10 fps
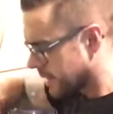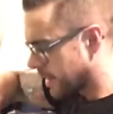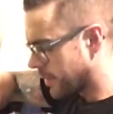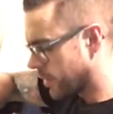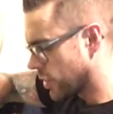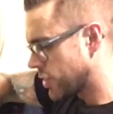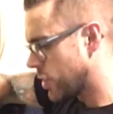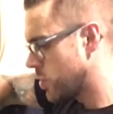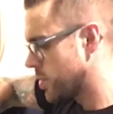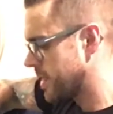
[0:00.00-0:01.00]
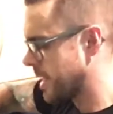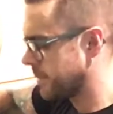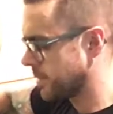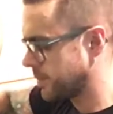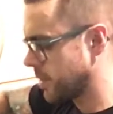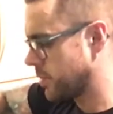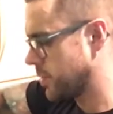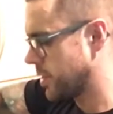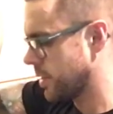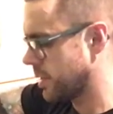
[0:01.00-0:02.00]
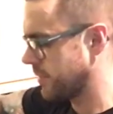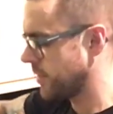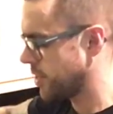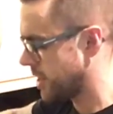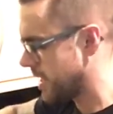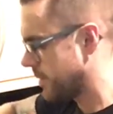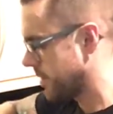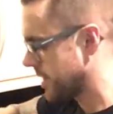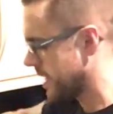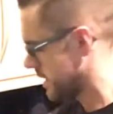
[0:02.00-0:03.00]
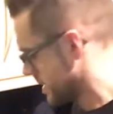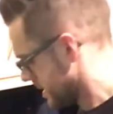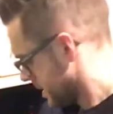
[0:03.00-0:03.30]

So then we've got 2 tablespoons of shea butter.